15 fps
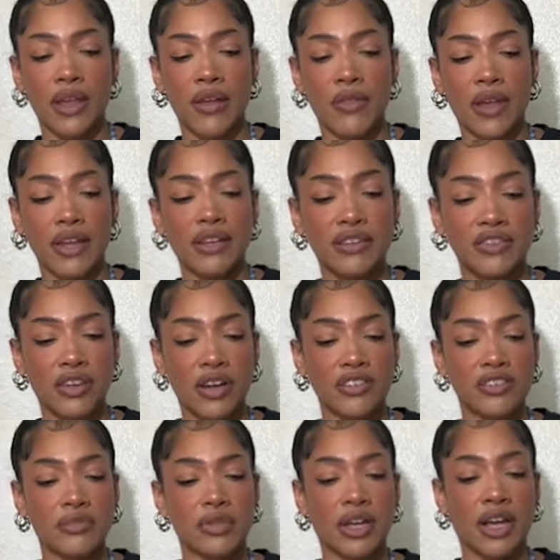That does cause
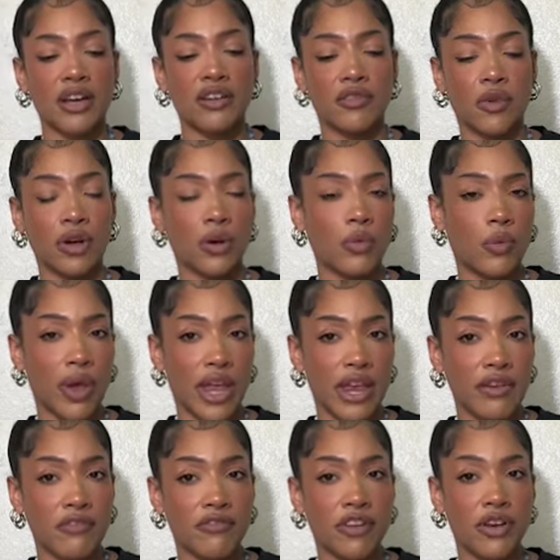them to kind of want to wait
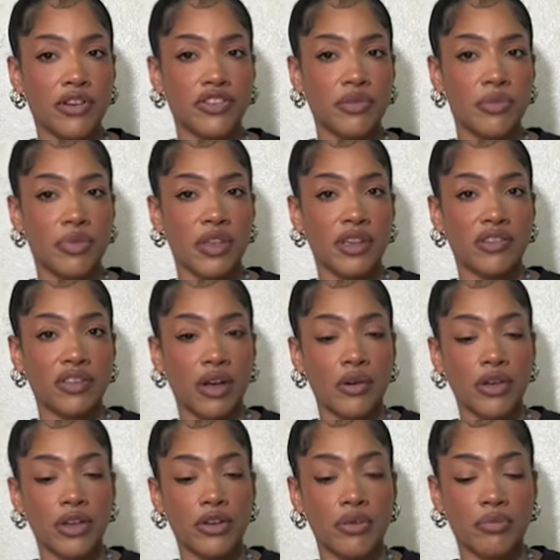and figure some things out
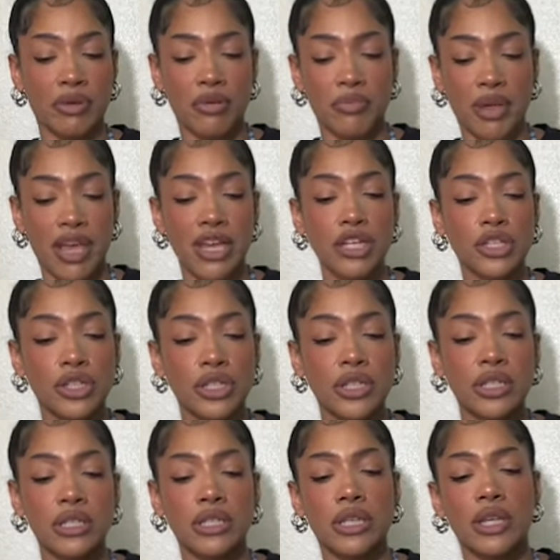here and be
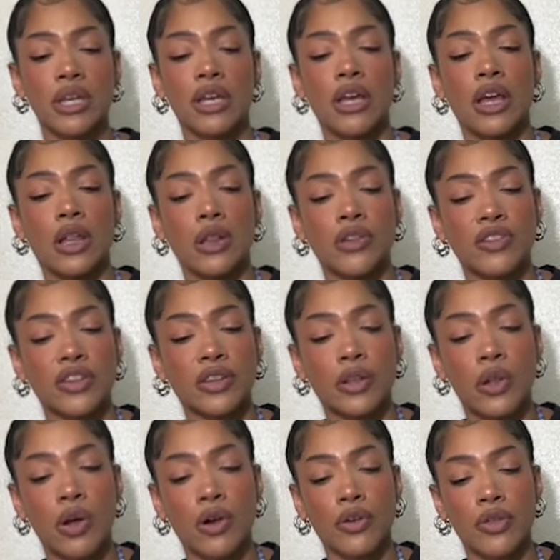patient. Looks like the
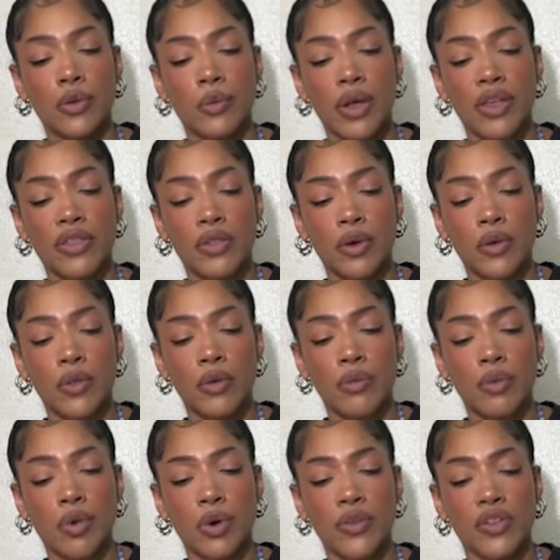longer the wait though, the
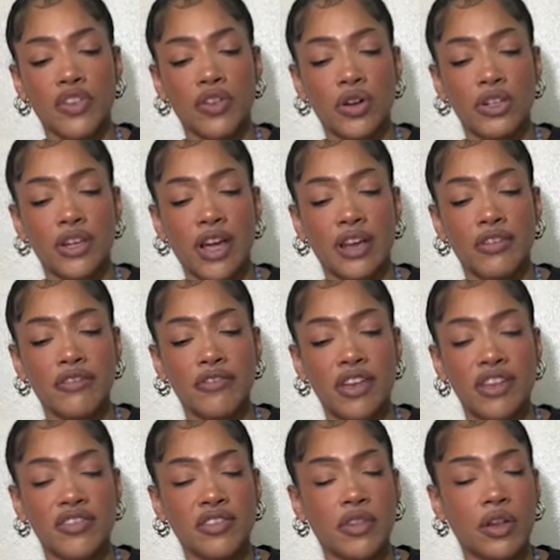more they start to kind of
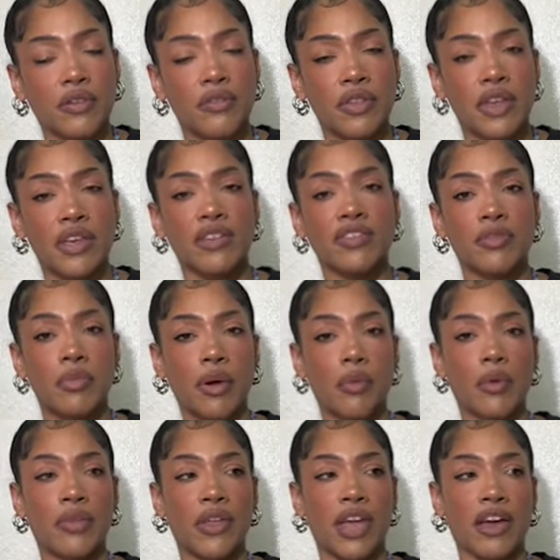face a lot of things about
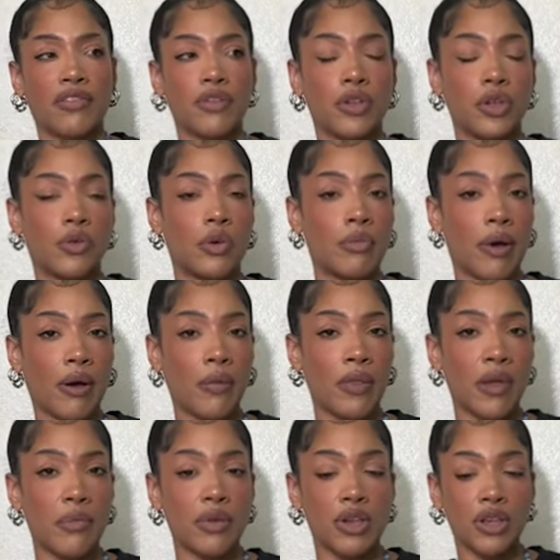what they have to do about
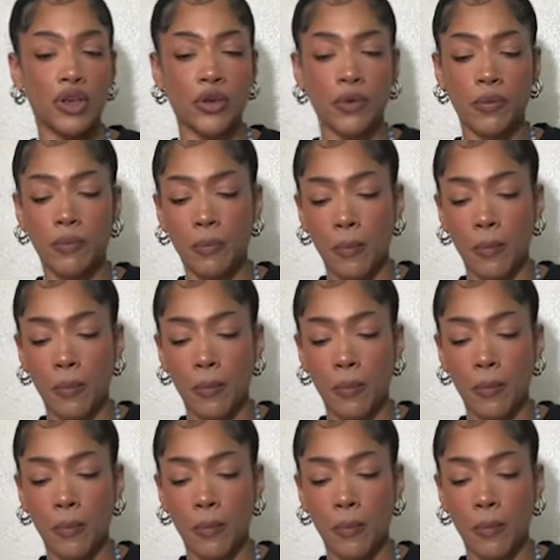them and you.